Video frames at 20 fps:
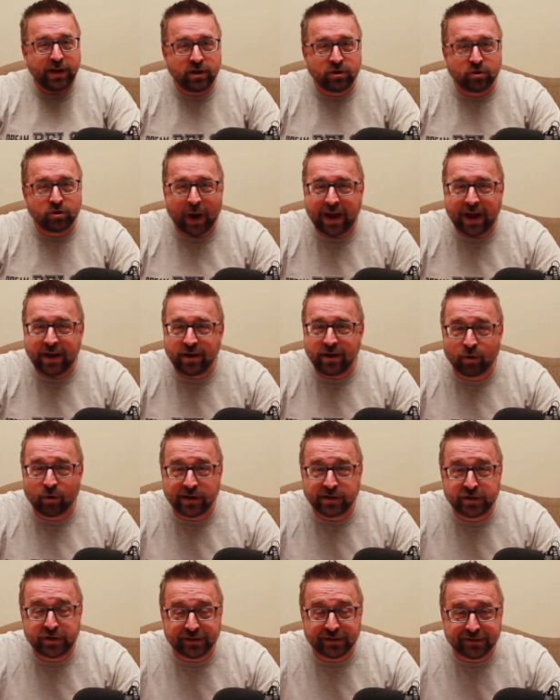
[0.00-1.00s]
you need
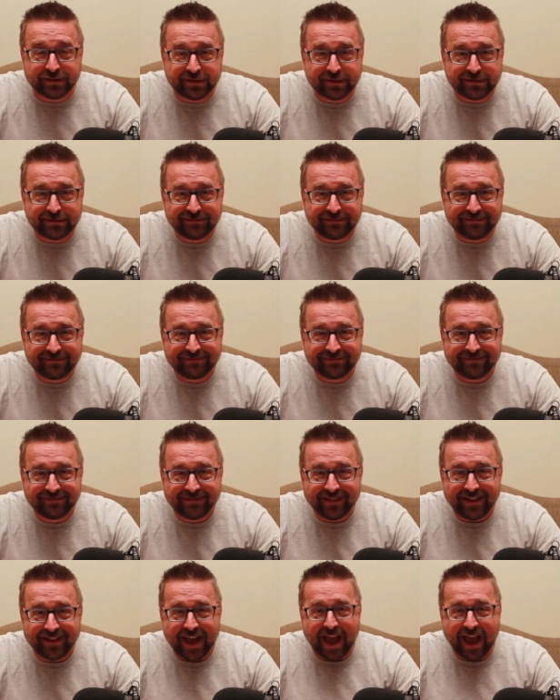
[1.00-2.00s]
great Christians
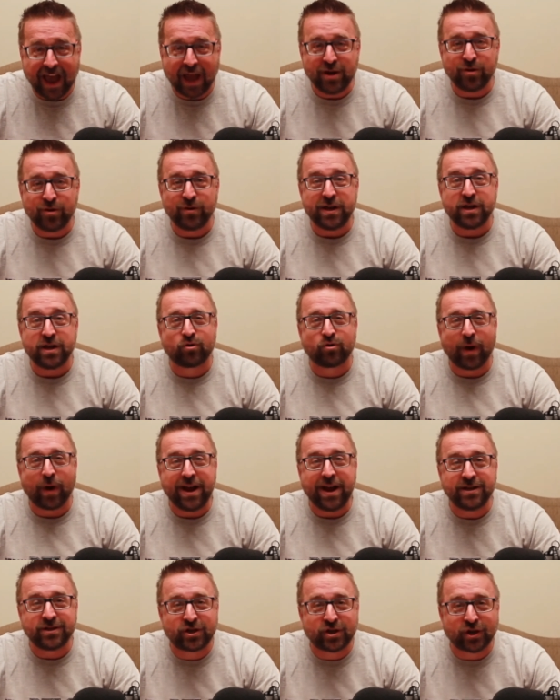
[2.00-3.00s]
and you
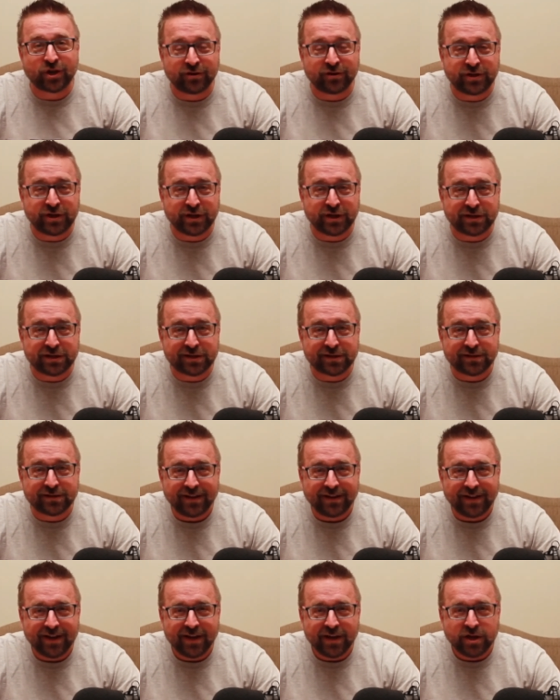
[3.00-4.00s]
need great
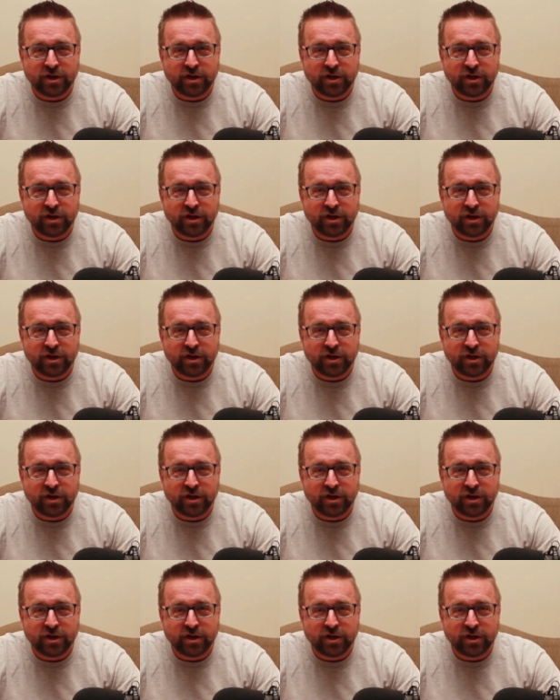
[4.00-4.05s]
churches.